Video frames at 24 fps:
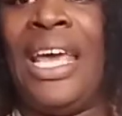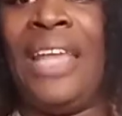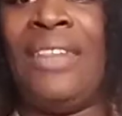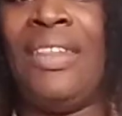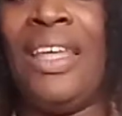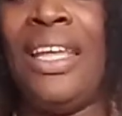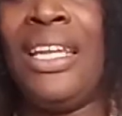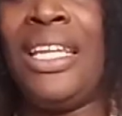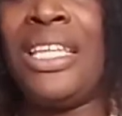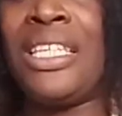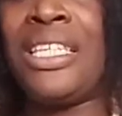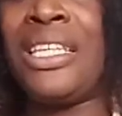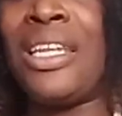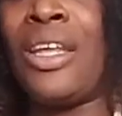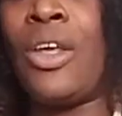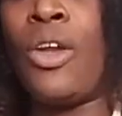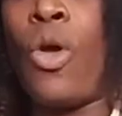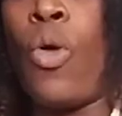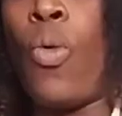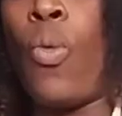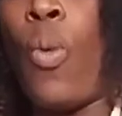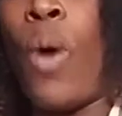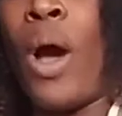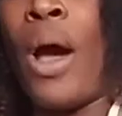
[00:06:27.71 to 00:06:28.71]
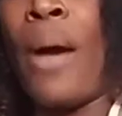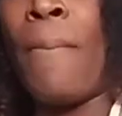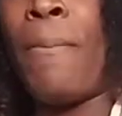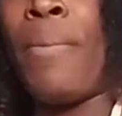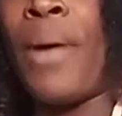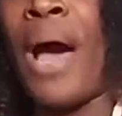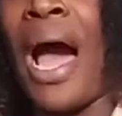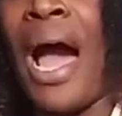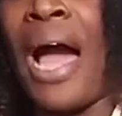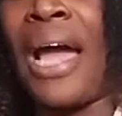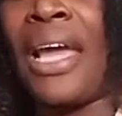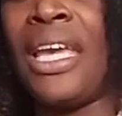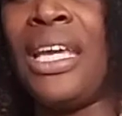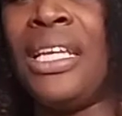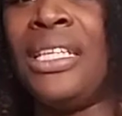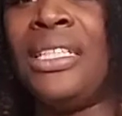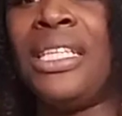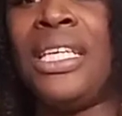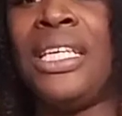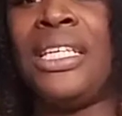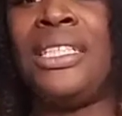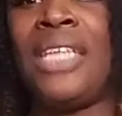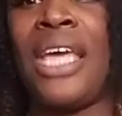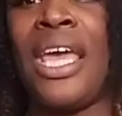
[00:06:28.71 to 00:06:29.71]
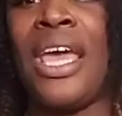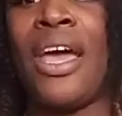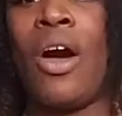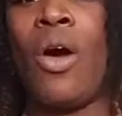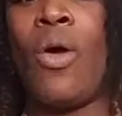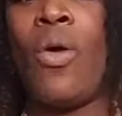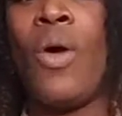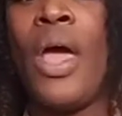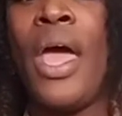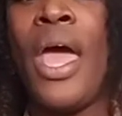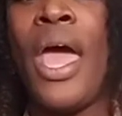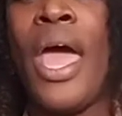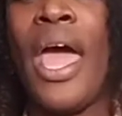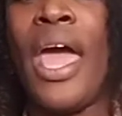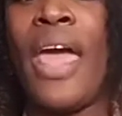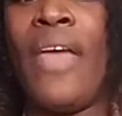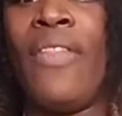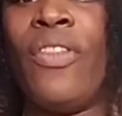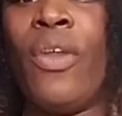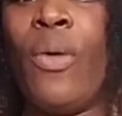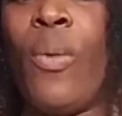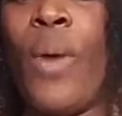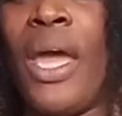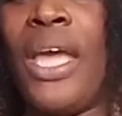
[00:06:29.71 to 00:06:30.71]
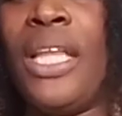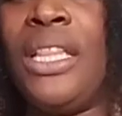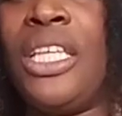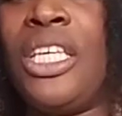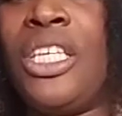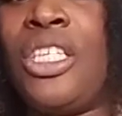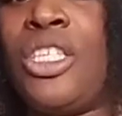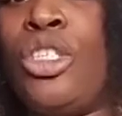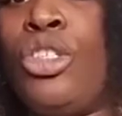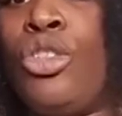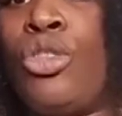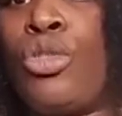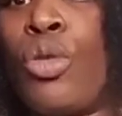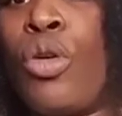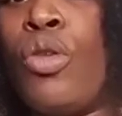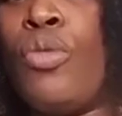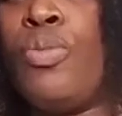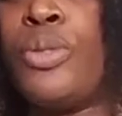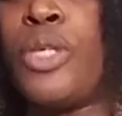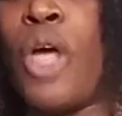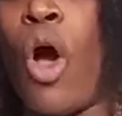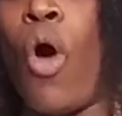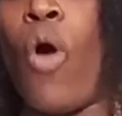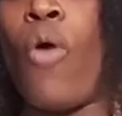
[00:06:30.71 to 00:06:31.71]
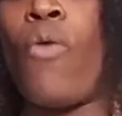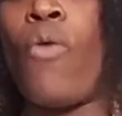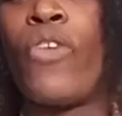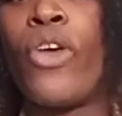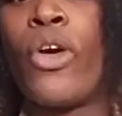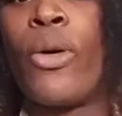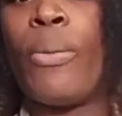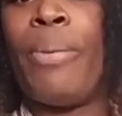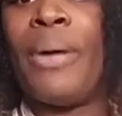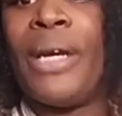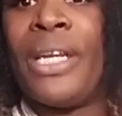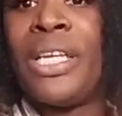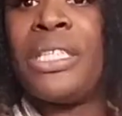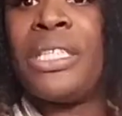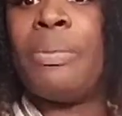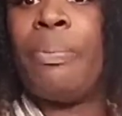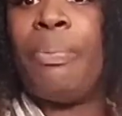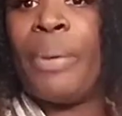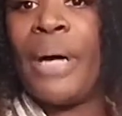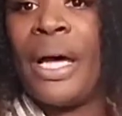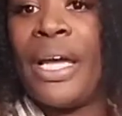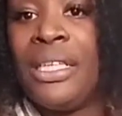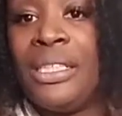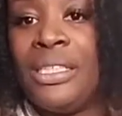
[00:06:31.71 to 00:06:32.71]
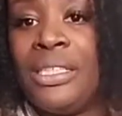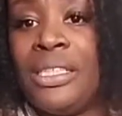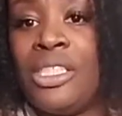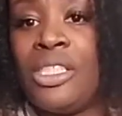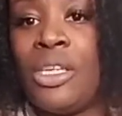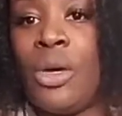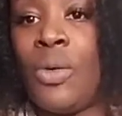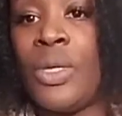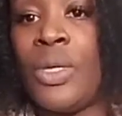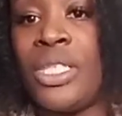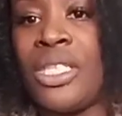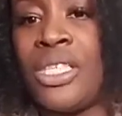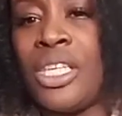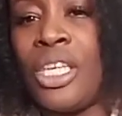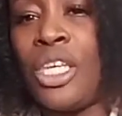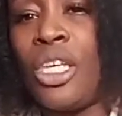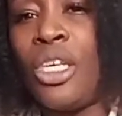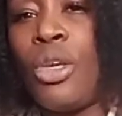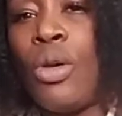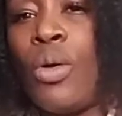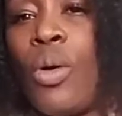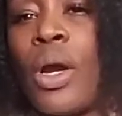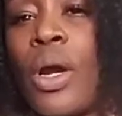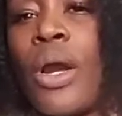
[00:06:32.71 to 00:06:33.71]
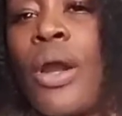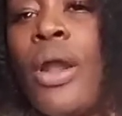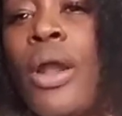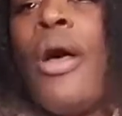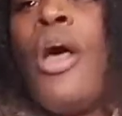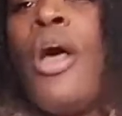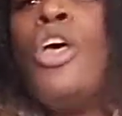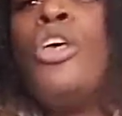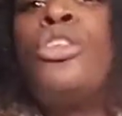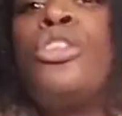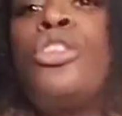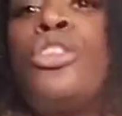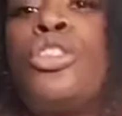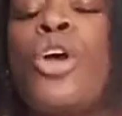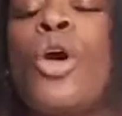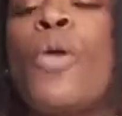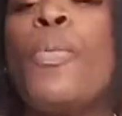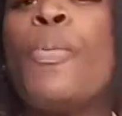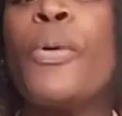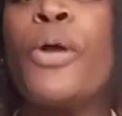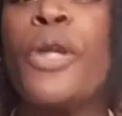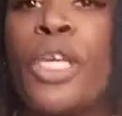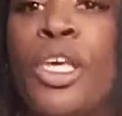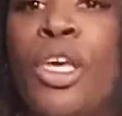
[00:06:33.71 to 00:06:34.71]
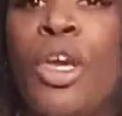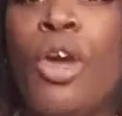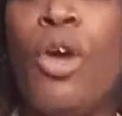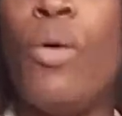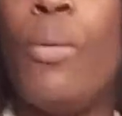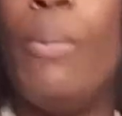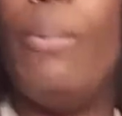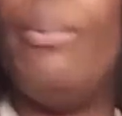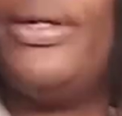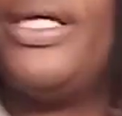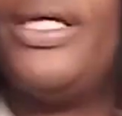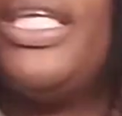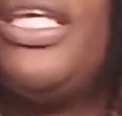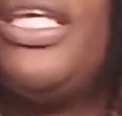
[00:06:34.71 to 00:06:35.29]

And then this little one pocket detail and the way this droops over, but it's buttoned so it's secure. Super cute.